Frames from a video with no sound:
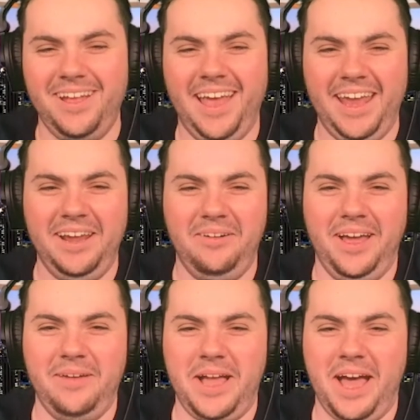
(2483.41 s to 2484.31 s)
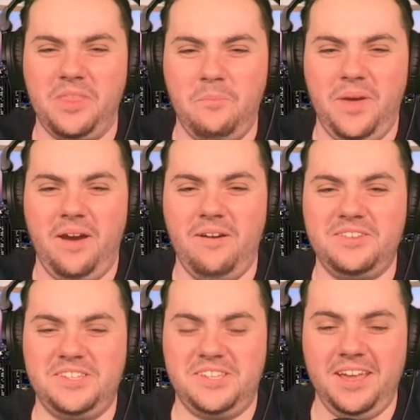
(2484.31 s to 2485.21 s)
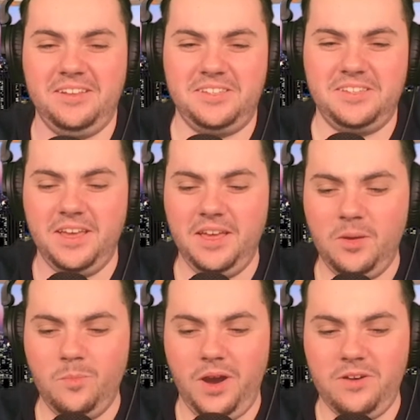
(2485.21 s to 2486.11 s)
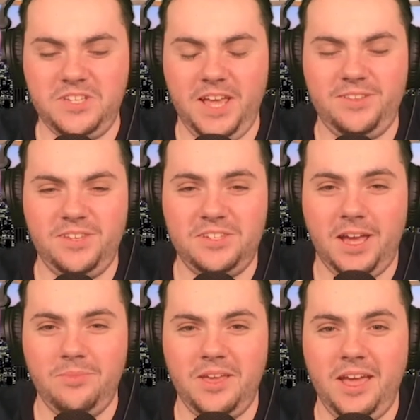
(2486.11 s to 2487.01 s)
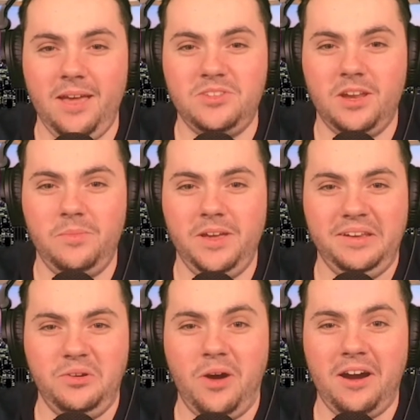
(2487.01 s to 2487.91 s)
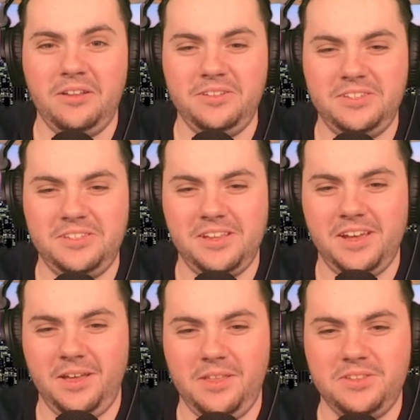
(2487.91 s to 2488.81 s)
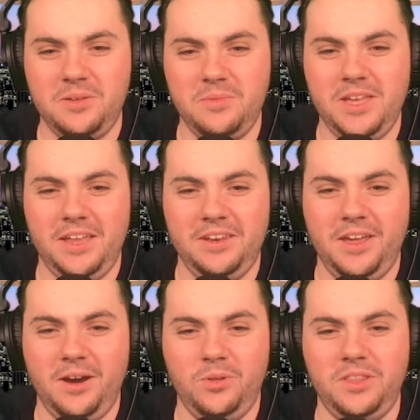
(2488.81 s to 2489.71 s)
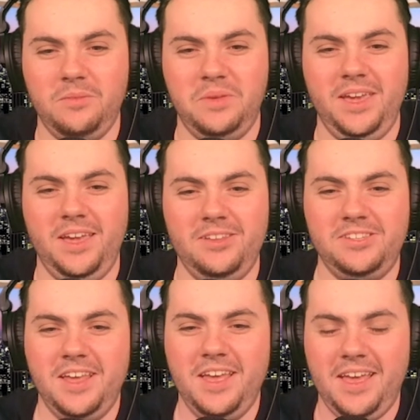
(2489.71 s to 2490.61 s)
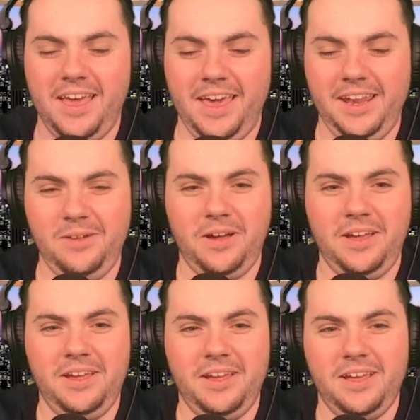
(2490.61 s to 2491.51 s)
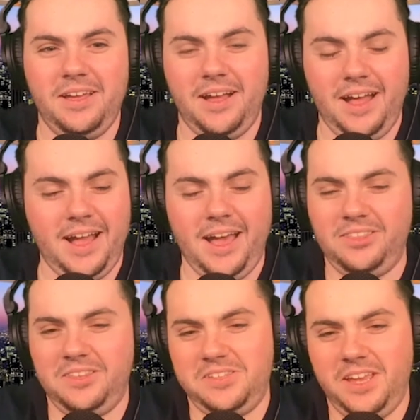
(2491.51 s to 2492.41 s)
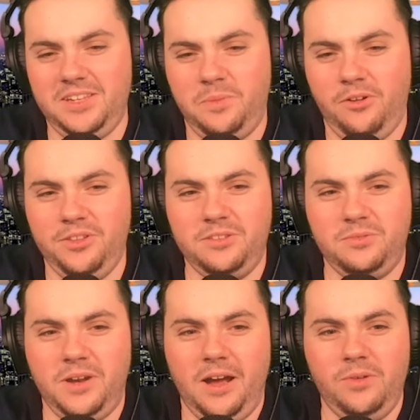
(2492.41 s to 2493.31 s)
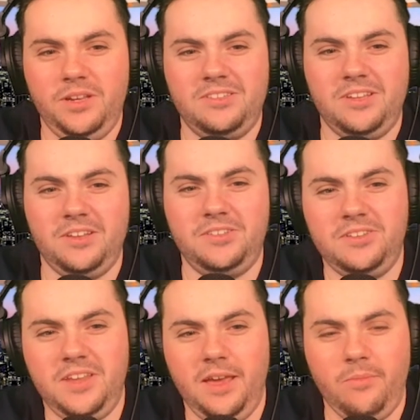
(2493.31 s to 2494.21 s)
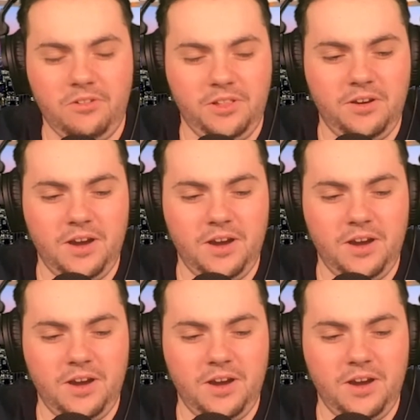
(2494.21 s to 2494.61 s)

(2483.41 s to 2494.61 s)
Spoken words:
Anyway, we got the Bears Saints. Bears Saints. This time the game's going to be in New Orleans. It's going to be heading there with the Beads. Anyway, I got the Saints pulling this one out. We discussed this game earlier.